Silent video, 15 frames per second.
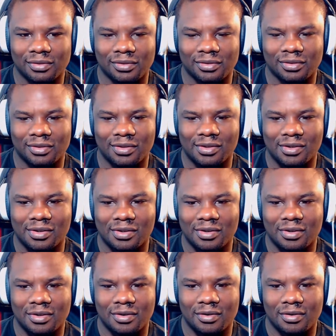
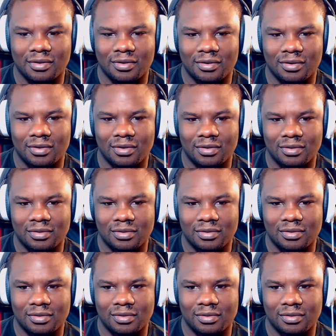
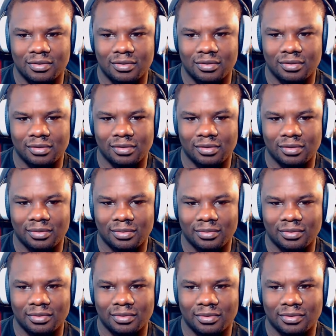
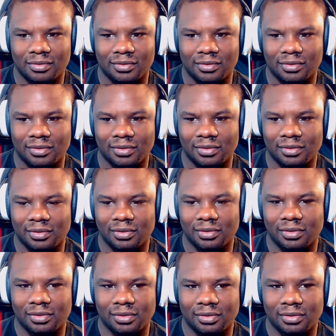(no one is talking)